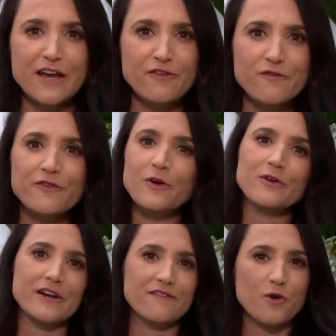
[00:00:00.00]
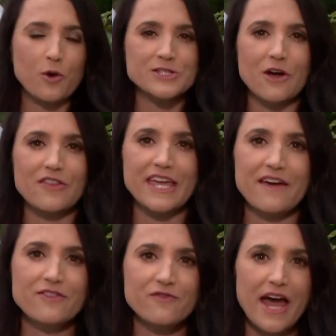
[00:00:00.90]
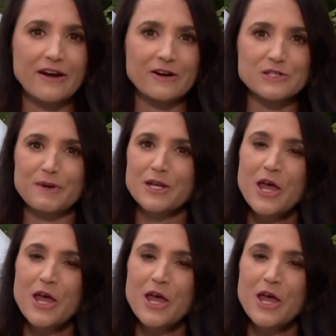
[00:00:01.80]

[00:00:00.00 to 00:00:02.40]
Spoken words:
like for food and, of course, all the gift vendors.